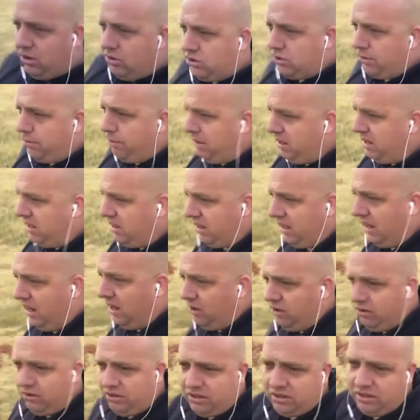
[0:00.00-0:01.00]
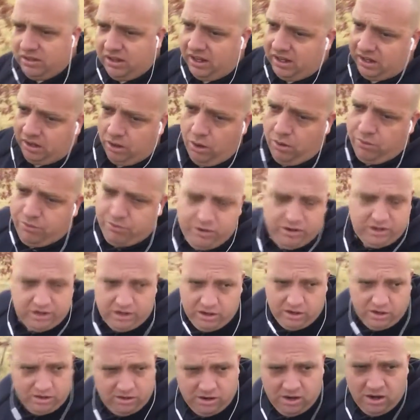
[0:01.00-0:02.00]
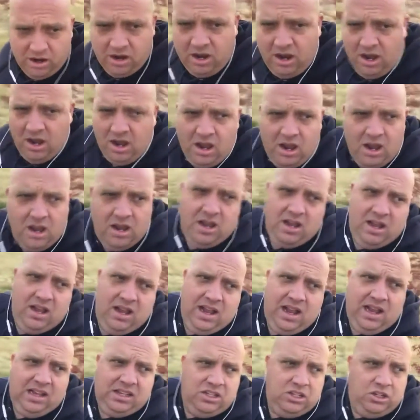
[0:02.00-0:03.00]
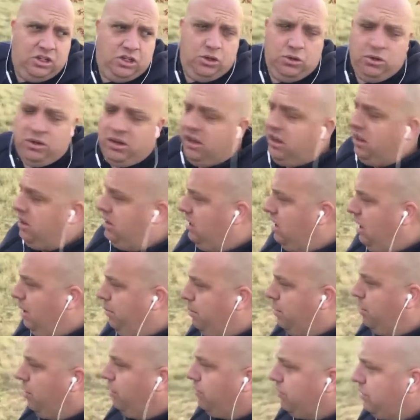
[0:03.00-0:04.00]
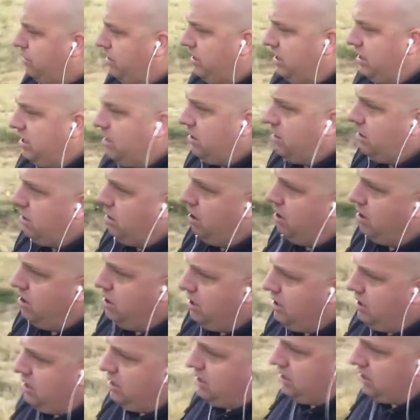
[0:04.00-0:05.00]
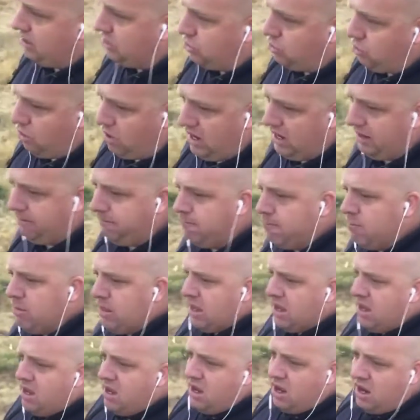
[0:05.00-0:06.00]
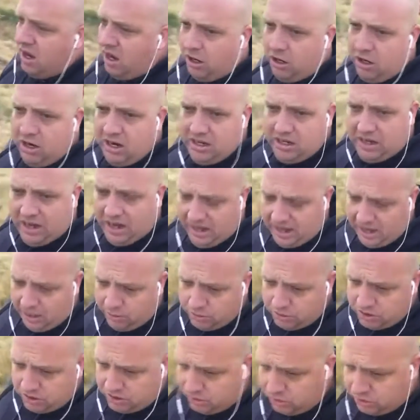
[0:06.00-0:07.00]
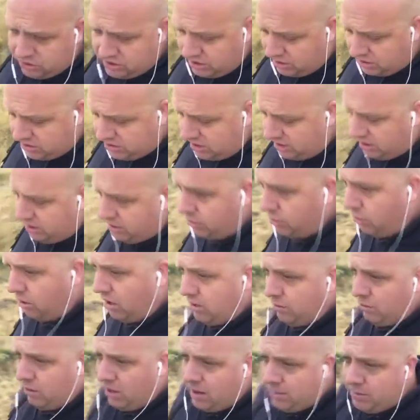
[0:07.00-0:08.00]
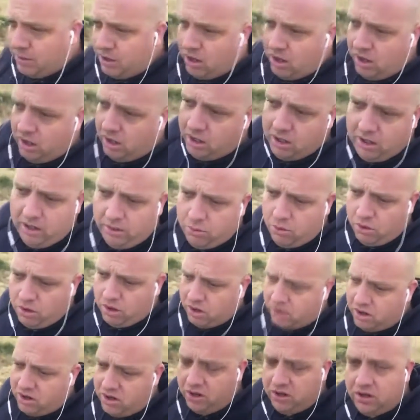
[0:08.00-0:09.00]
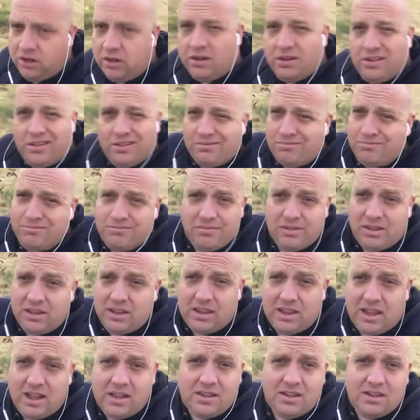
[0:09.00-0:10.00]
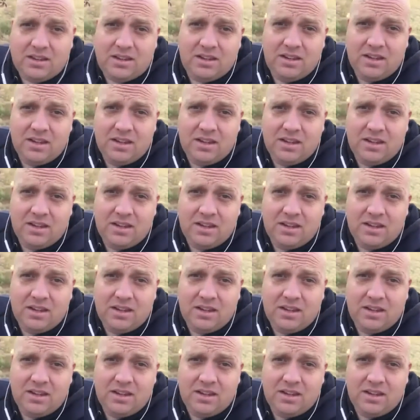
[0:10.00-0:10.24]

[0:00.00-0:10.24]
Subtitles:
or peed in the house in over a year, hasn't chewed anything up in over a year, is great. All right, 8 hours loose outside of the crate while I'm gone at work. That's